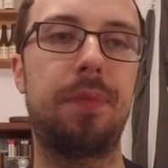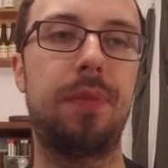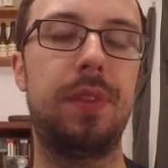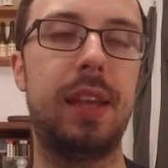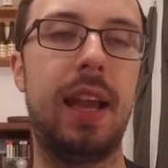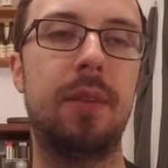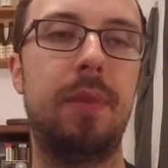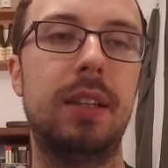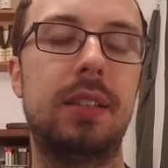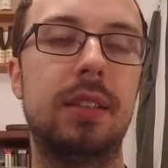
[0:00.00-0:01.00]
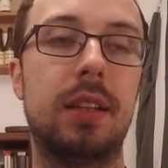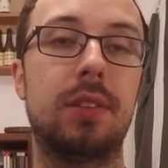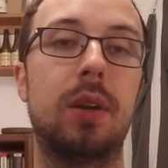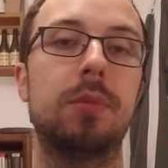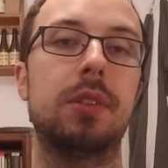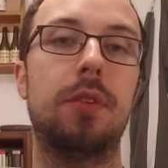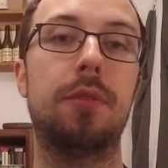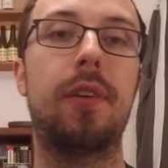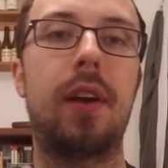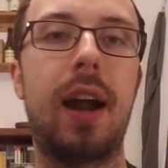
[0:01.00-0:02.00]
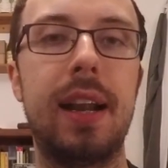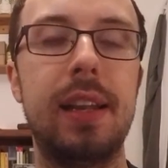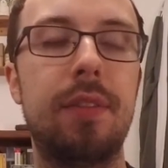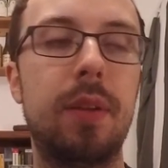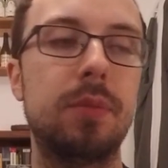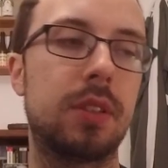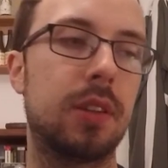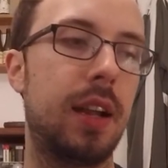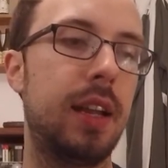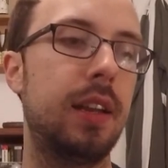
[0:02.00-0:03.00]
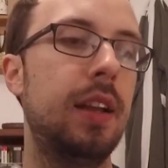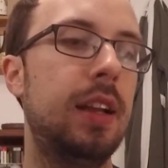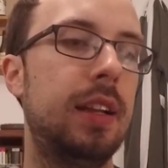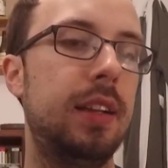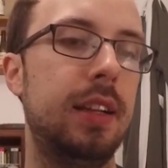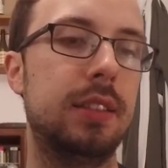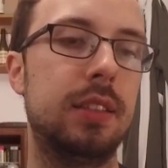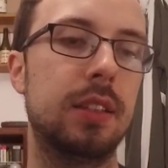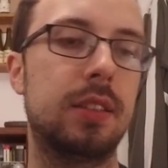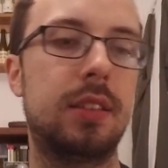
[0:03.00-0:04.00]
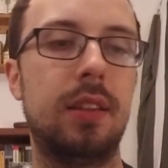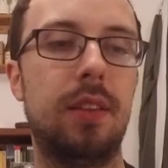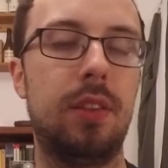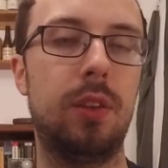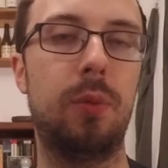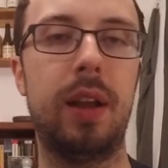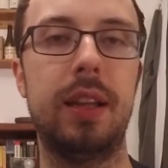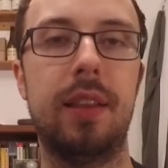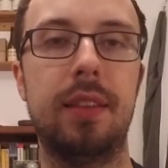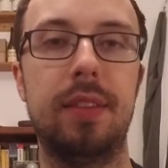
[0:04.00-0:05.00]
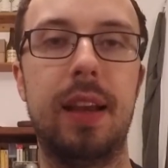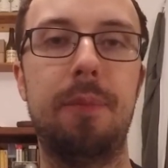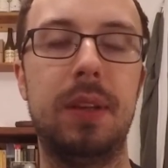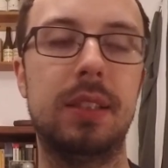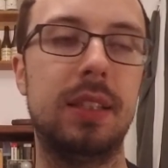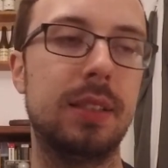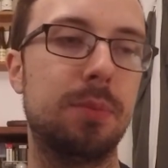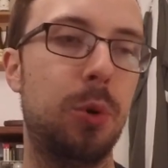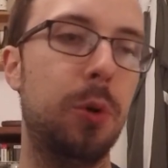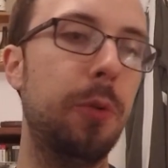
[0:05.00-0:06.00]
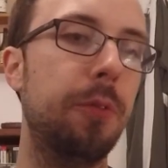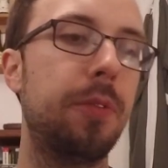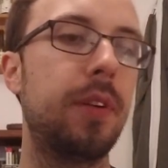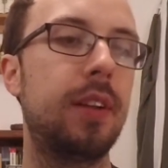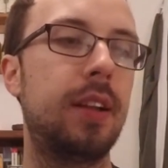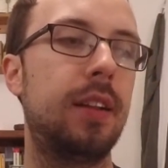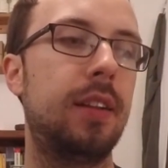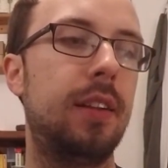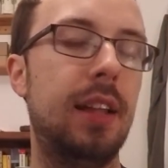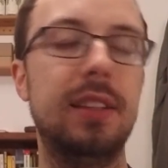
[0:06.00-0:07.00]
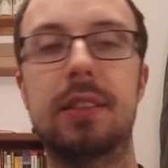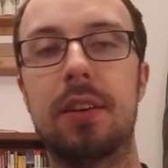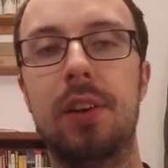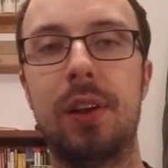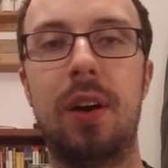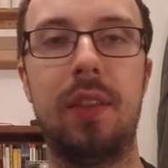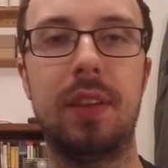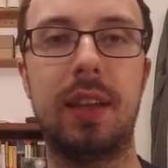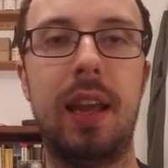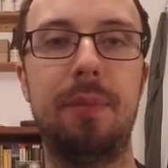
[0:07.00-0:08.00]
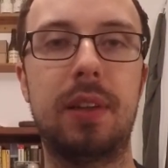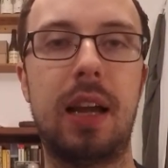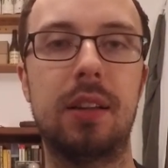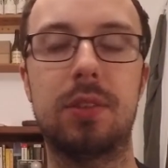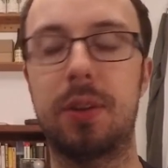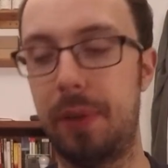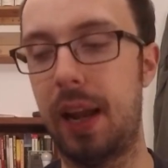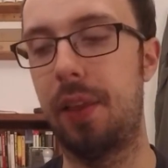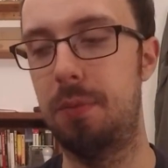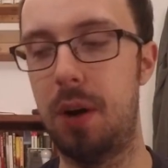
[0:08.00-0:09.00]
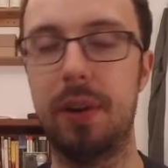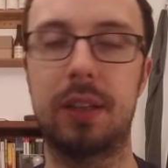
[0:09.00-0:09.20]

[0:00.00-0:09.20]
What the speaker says: The animations, in terms of the variety of them, is great. It's just the way that the NPCs move, at least early on in the game, kind of took me out of the moment a